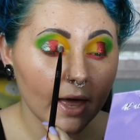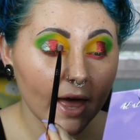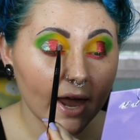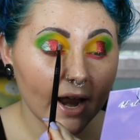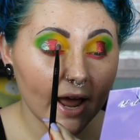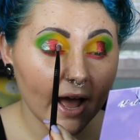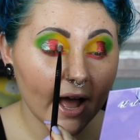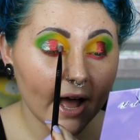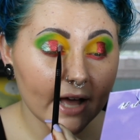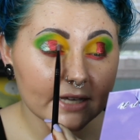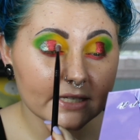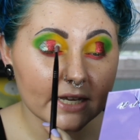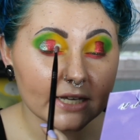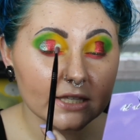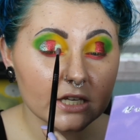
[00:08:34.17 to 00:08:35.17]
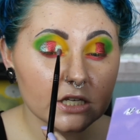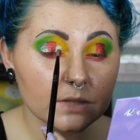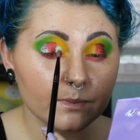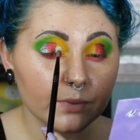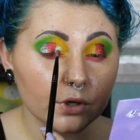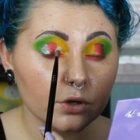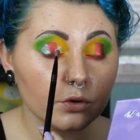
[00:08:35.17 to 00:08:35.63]
And it has like
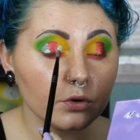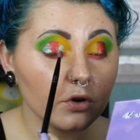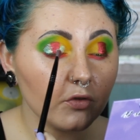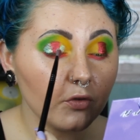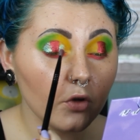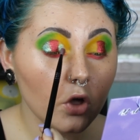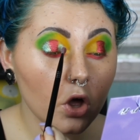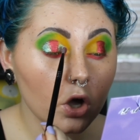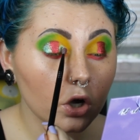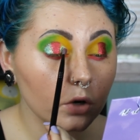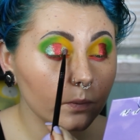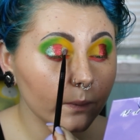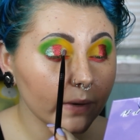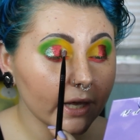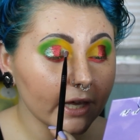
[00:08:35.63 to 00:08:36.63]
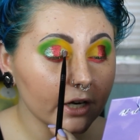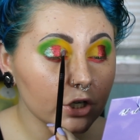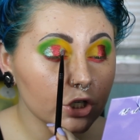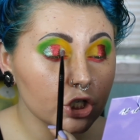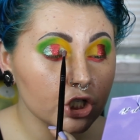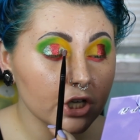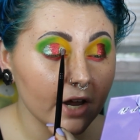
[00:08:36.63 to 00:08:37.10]
this beautiful
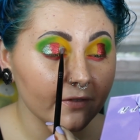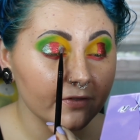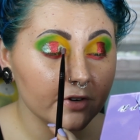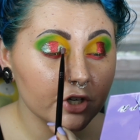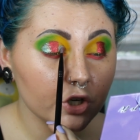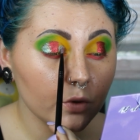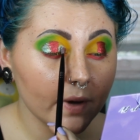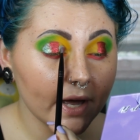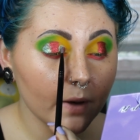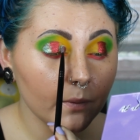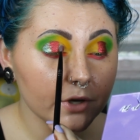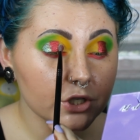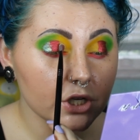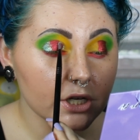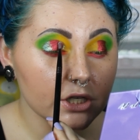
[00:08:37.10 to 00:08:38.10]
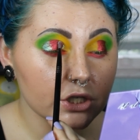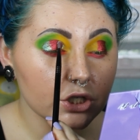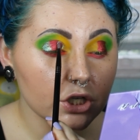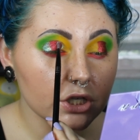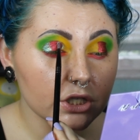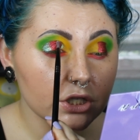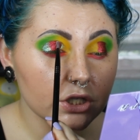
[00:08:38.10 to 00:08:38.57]
green shift to it, which is
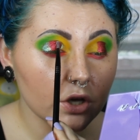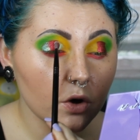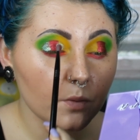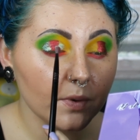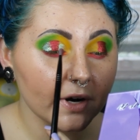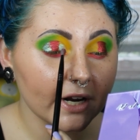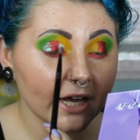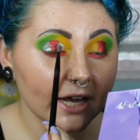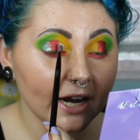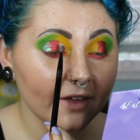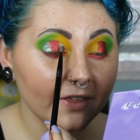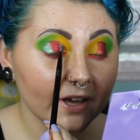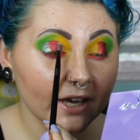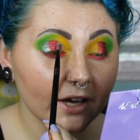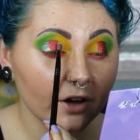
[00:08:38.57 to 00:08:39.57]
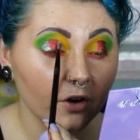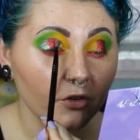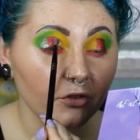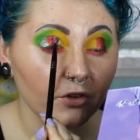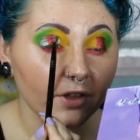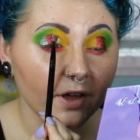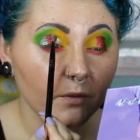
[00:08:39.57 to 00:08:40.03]
just so pretty, and I think it
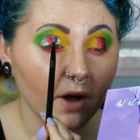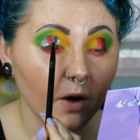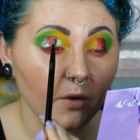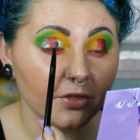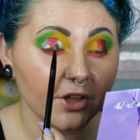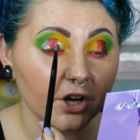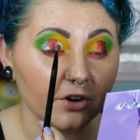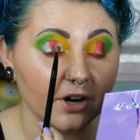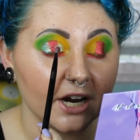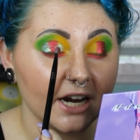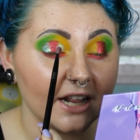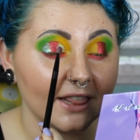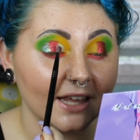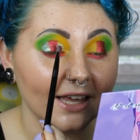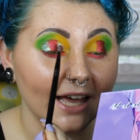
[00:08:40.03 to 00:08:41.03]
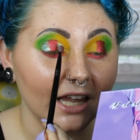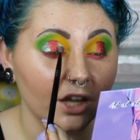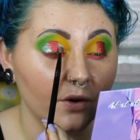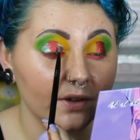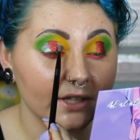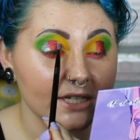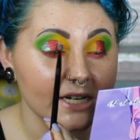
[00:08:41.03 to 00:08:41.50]
goes really well with the green and the
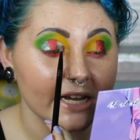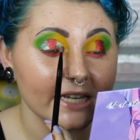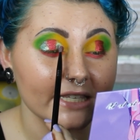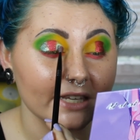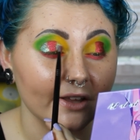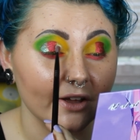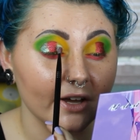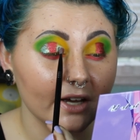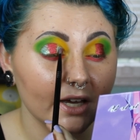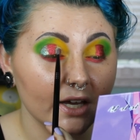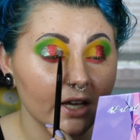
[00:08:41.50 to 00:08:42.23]
yellow in today's look.